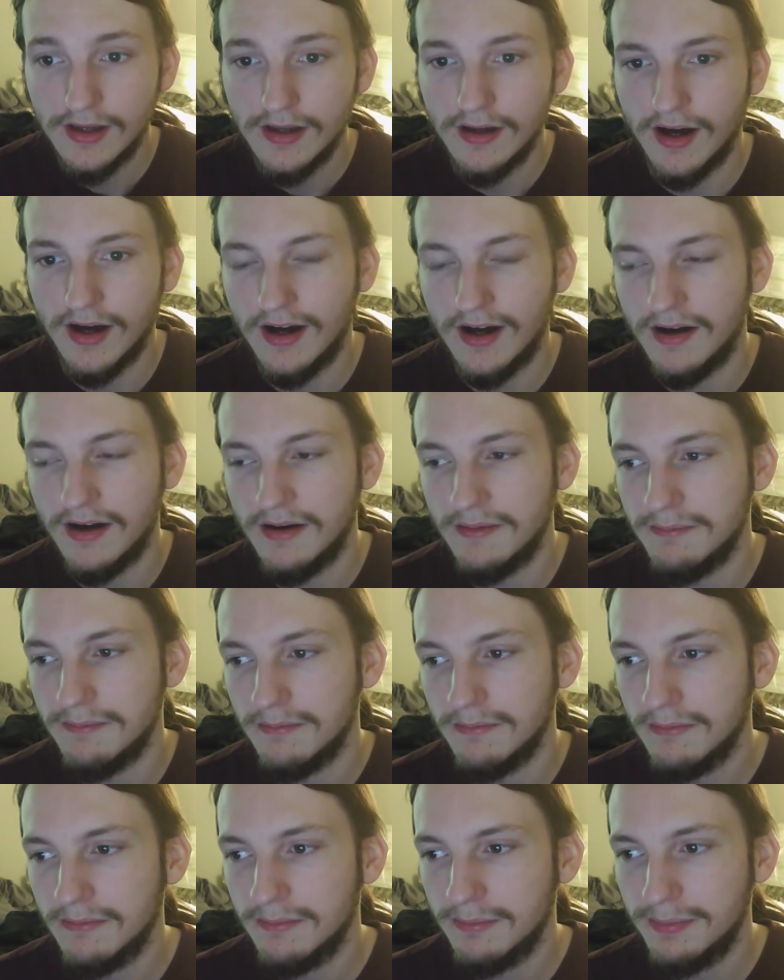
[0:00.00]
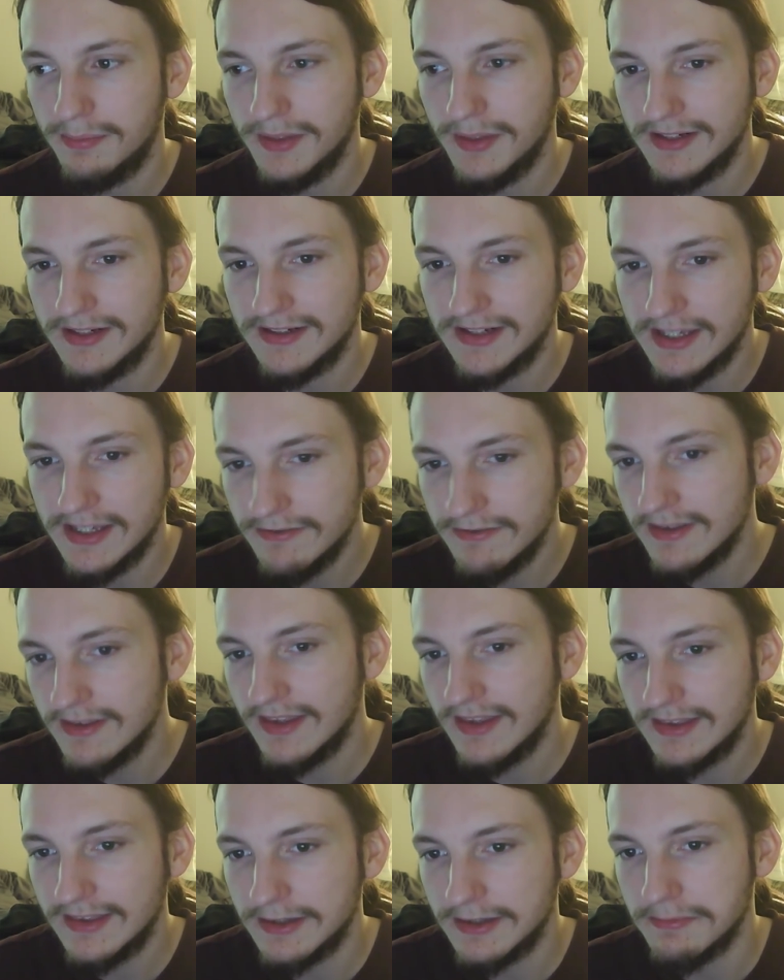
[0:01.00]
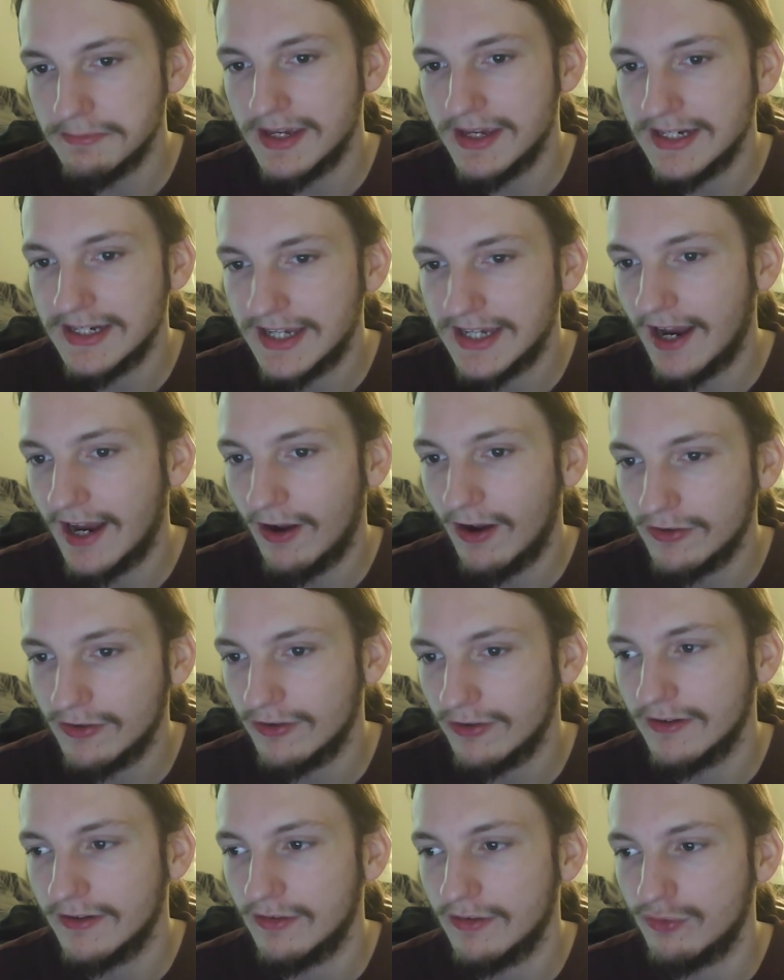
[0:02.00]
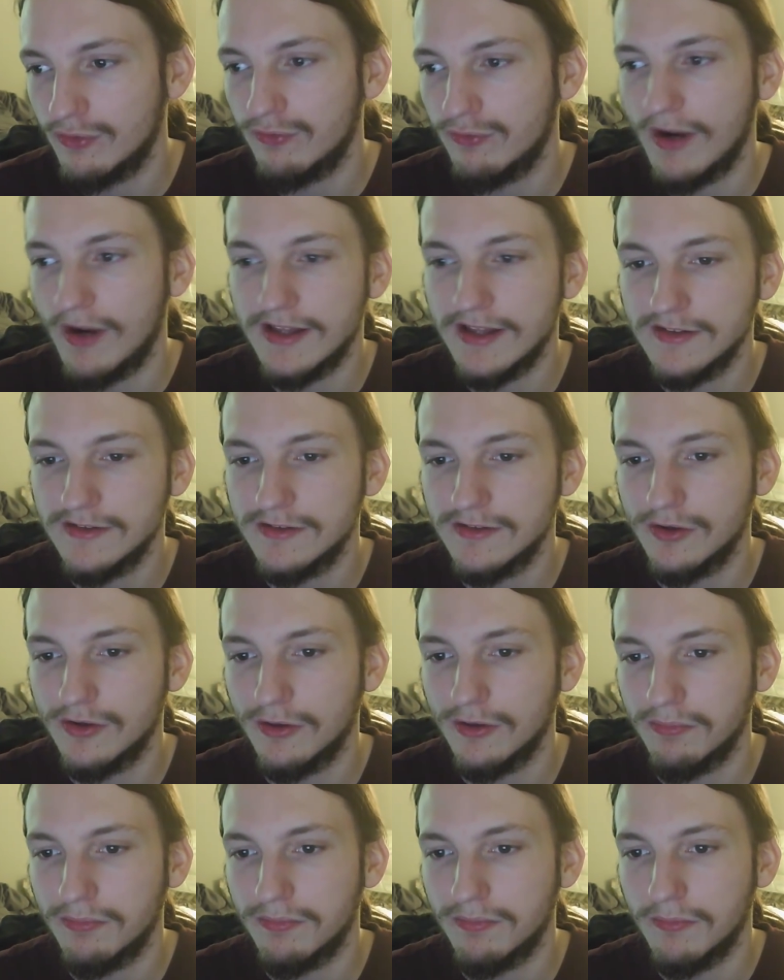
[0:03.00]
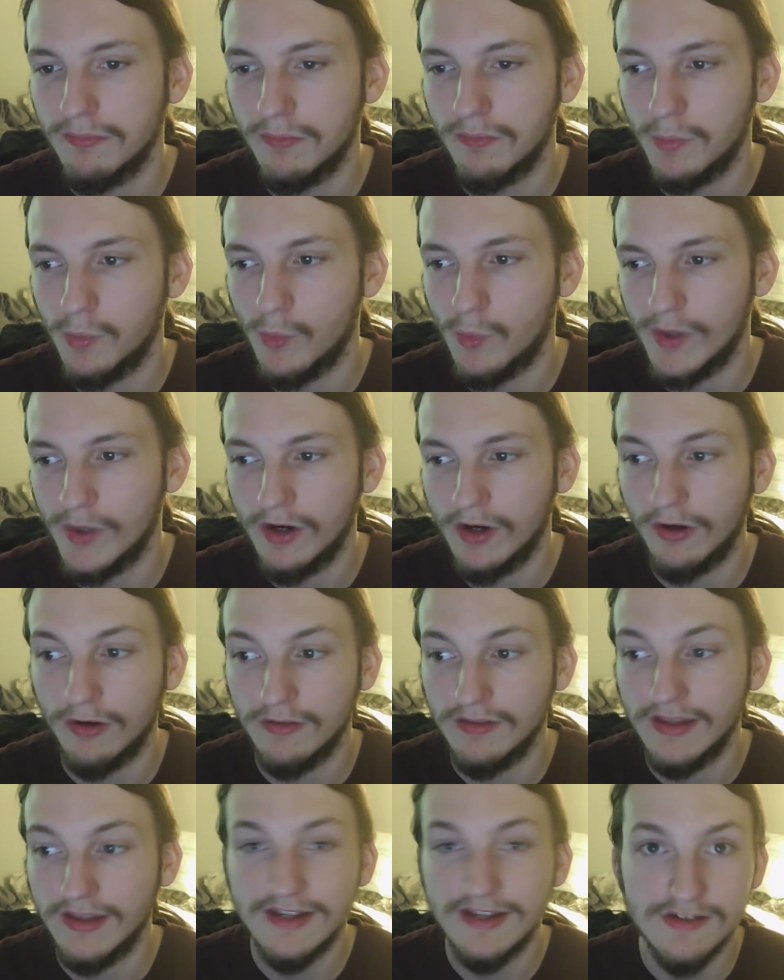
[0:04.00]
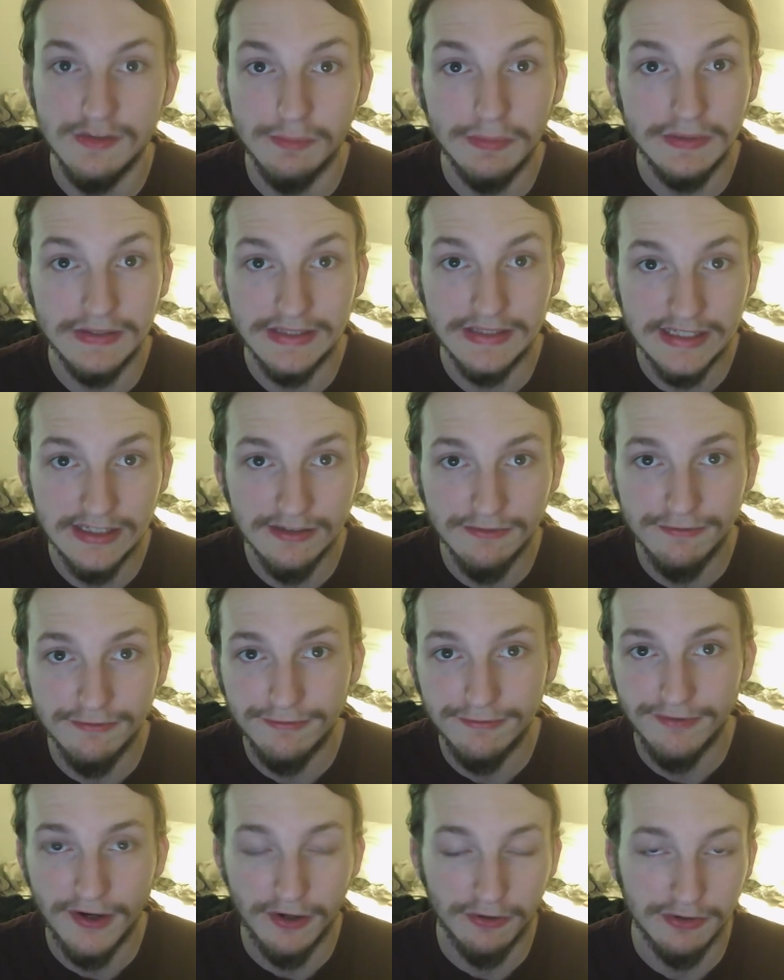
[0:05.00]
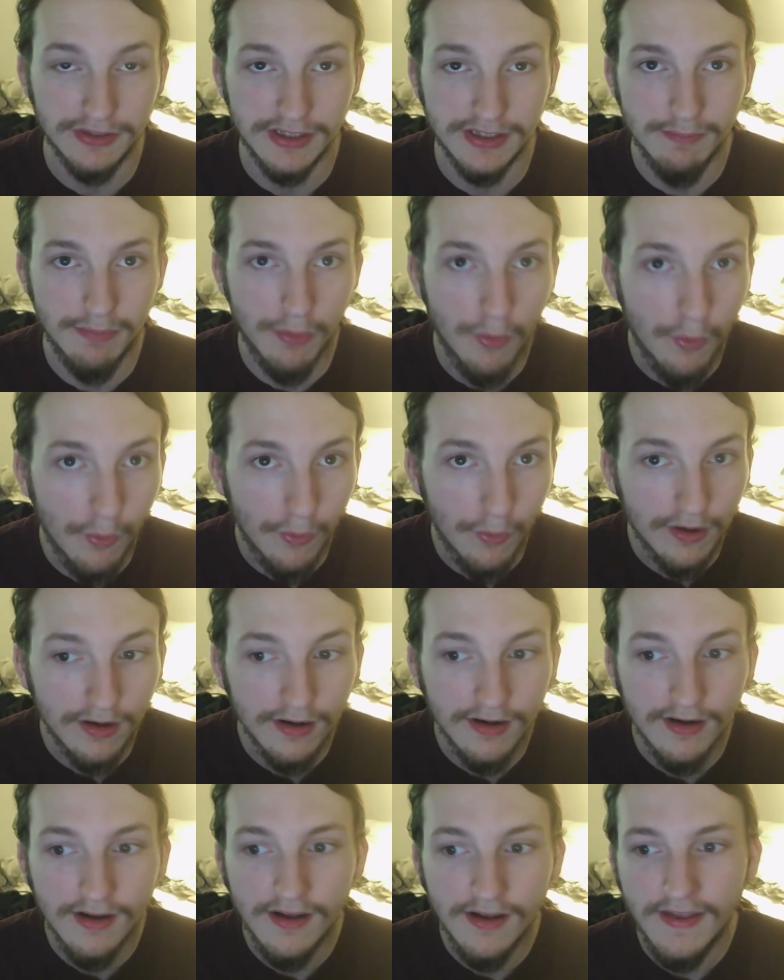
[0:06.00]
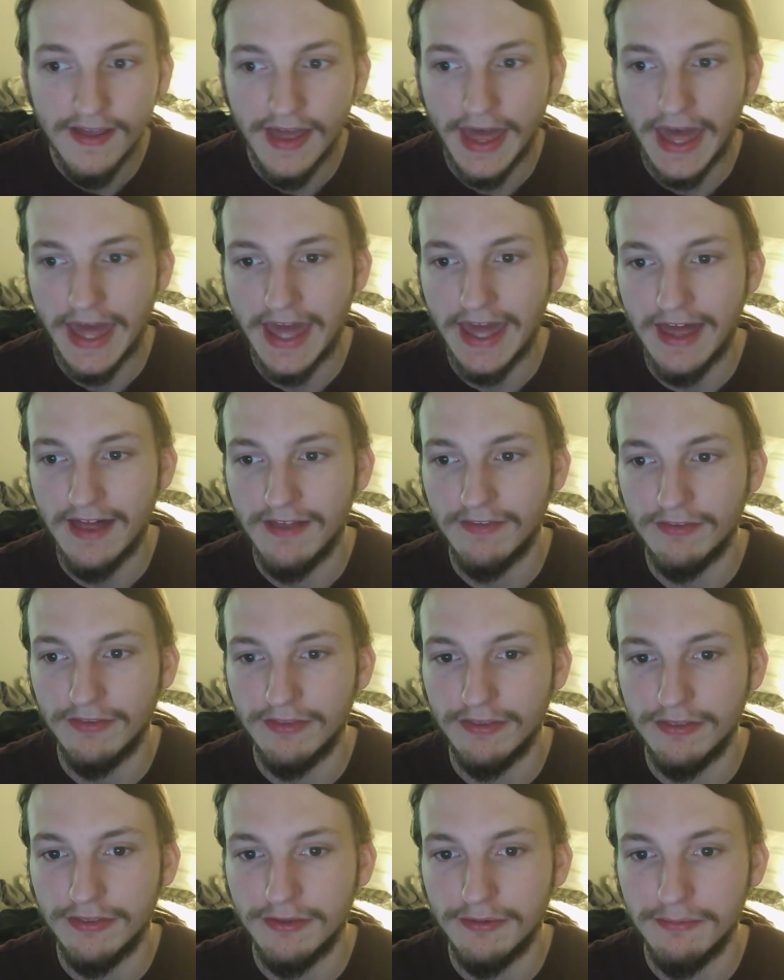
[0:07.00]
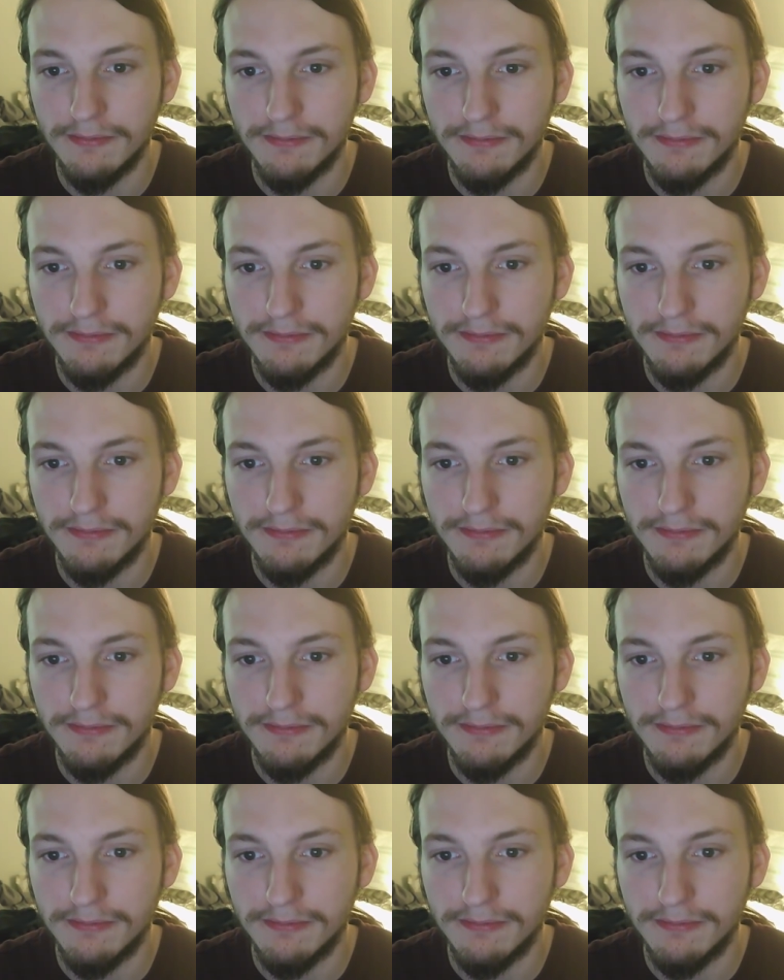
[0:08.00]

But given that the main character and his friends are, we are led to believe, fairly poor, and the